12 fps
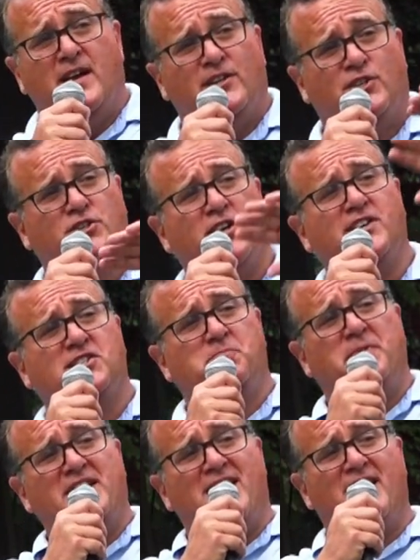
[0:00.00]
just
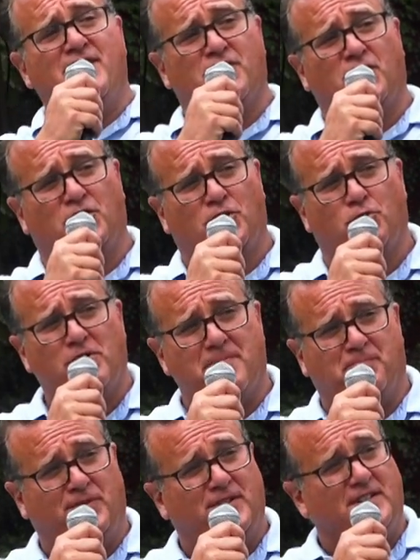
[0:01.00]
beyond the
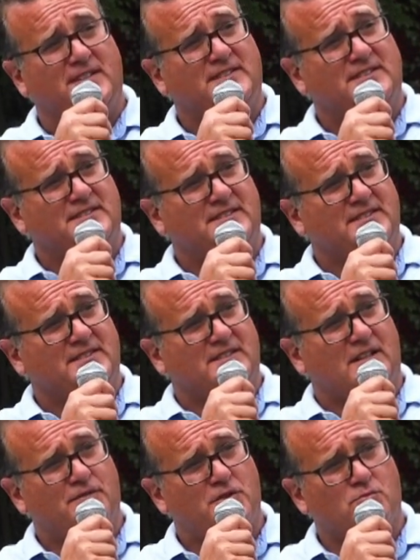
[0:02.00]
grip
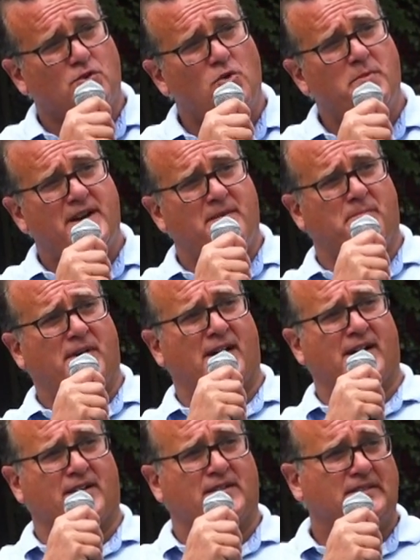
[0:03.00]
of the Roman
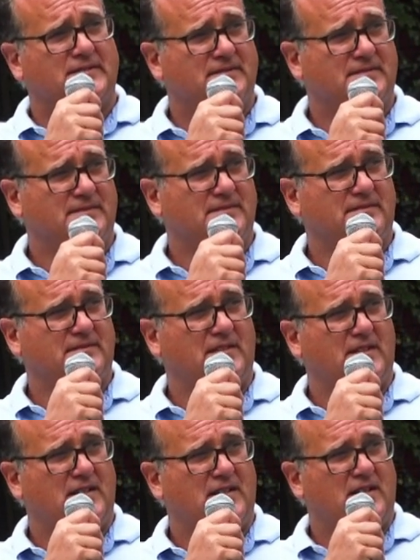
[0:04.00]
Empire,
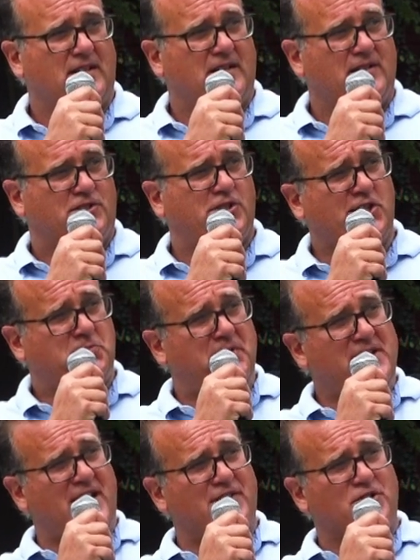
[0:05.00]
just
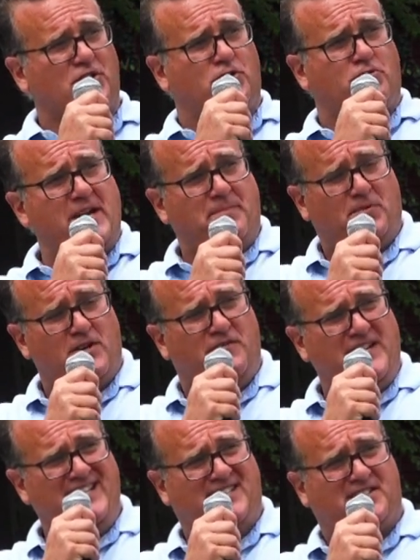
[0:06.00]
beyond the grip
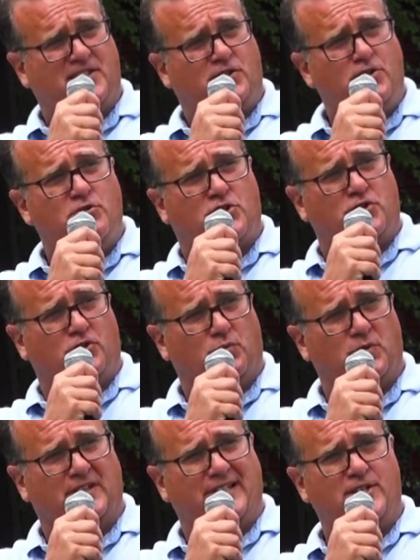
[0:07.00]
of institutional
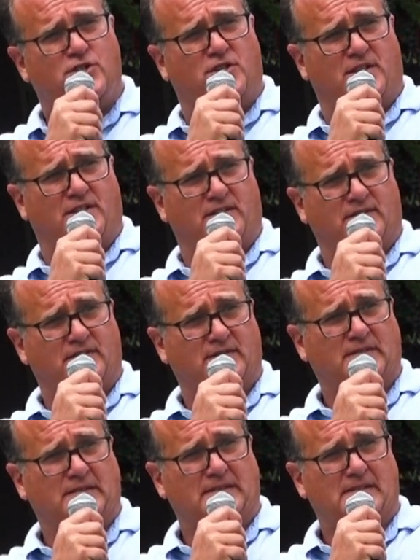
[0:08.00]
religion.
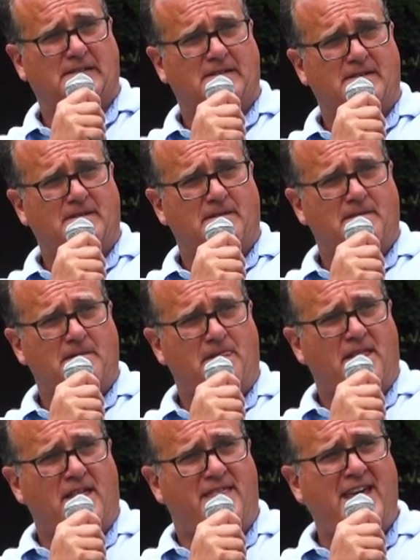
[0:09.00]

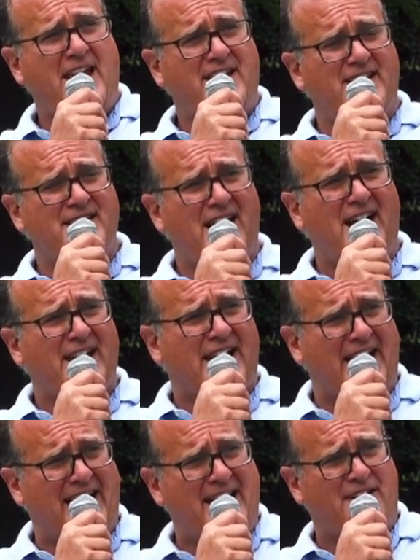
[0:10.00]
They did not
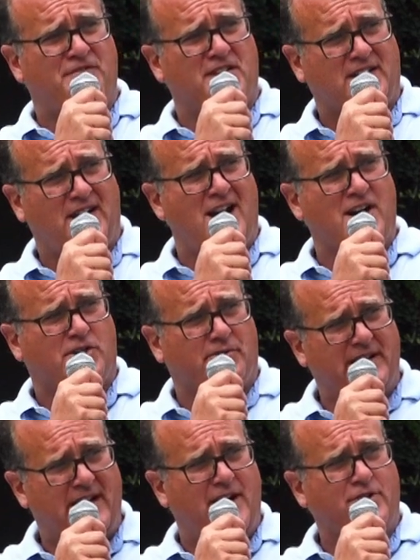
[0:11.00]
have the
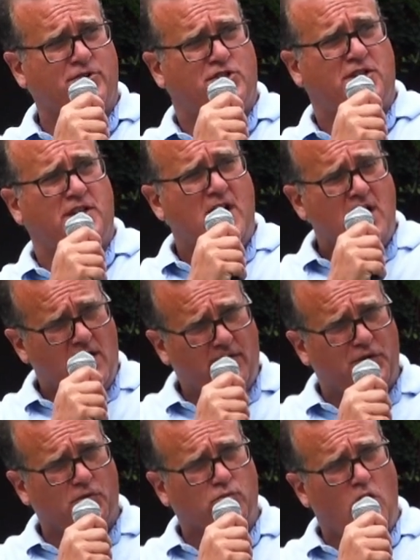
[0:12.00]
conquering energy
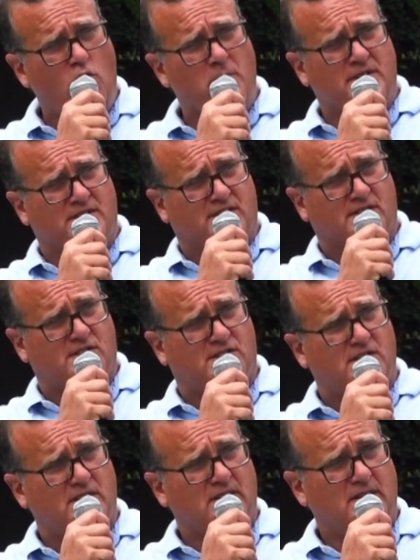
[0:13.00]
of the
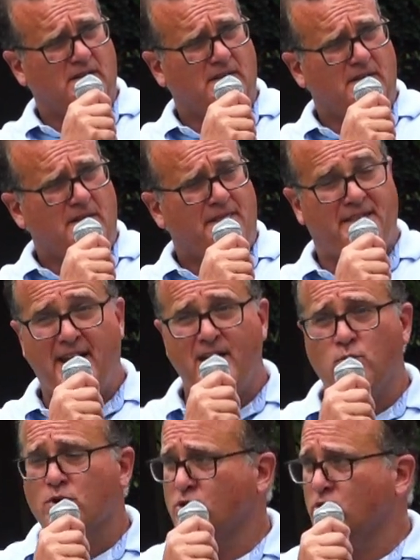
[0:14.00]
Romans. They
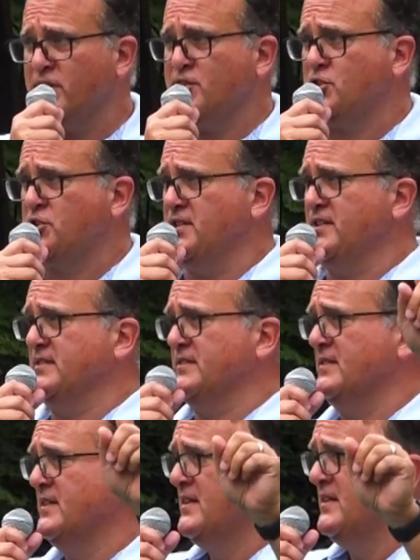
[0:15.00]
were Christian,